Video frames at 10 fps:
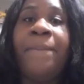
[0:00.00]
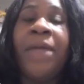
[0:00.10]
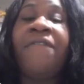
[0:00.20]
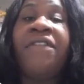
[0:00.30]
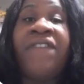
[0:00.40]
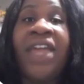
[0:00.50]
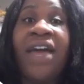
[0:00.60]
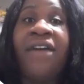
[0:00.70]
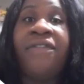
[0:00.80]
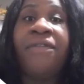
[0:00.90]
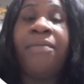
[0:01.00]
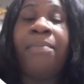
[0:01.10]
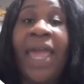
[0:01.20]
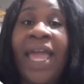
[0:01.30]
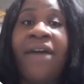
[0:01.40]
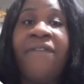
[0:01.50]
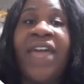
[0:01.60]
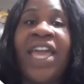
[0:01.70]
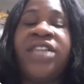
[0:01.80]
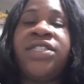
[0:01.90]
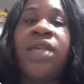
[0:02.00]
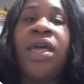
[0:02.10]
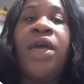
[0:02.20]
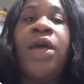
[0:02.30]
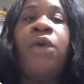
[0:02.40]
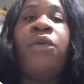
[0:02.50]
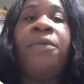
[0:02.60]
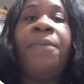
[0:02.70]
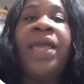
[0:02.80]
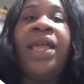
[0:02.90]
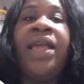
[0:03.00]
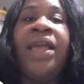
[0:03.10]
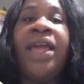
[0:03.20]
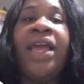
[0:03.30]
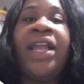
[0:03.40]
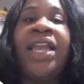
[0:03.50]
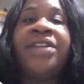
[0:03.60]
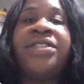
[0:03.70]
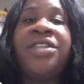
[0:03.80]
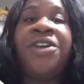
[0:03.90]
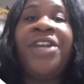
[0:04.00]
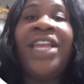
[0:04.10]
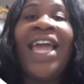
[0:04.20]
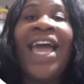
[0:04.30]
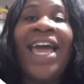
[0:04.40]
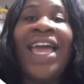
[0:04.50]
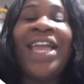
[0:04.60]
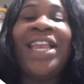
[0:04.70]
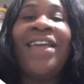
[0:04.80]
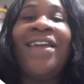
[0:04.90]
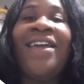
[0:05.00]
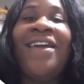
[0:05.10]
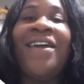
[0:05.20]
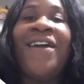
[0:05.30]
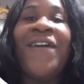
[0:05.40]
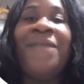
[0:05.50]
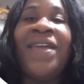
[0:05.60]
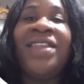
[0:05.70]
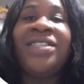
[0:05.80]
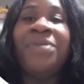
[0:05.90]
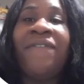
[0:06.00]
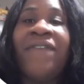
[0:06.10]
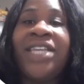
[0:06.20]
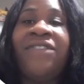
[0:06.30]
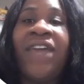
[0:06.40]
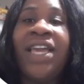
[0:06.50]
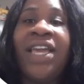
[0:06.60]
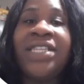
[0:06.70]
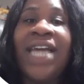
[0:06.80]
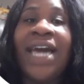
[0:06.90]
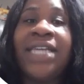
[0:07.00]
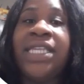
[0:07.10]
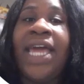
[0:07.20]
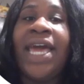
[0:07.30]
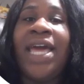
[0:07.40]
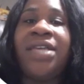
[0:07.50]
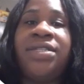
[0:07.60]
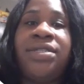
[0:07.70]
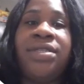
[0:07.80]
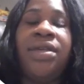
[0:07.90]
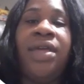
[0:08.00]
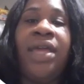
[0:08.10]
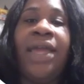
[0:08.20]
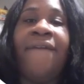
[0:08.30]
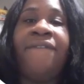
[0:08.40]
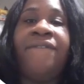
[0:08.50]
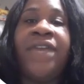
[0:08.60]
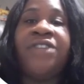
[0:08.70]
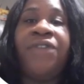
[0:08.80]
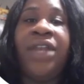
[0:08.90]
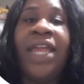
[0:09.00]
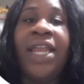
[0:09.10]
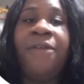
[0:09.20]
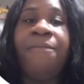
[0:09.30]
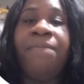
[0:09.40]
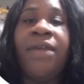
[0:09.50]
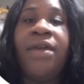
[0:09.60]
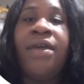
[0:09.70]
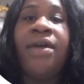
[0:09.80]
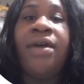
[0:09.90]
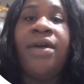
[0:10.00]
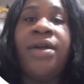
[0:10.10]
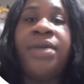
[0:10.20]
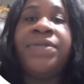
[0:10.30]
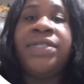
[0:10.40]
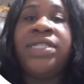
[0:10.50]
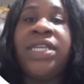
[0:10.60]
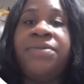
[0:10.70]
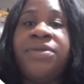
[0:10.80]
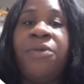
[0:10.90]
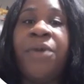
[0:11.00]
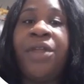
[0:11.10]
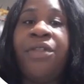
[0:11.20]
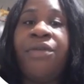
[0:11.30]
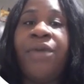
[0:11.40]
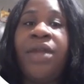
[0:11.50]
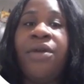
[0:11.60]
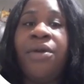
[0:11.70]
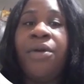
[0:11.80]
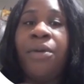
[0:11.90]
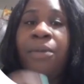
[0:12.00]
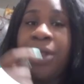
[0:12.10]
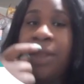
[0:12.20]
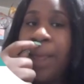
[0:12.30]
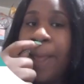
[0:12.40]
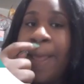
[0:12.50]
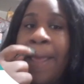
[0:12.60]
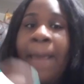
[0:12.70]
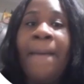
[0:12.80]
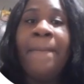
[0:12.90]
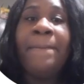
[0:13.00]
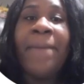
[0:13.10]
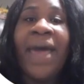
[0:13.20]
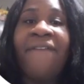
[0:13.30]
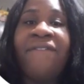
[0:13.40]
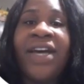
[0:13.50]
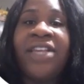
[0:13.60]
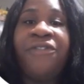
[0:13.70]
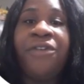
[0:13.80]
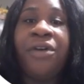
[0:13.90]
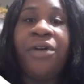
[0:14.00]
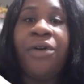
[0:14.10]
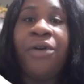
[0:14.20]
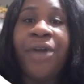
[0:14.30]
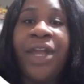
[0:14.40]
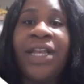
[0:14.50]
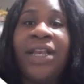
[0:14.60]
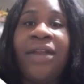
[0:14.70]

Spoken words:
the payoff phase would be glyceraldehyde. That is when phosphate is oxidized and phosphorylated to steps 1 and 3, where the biphosphorate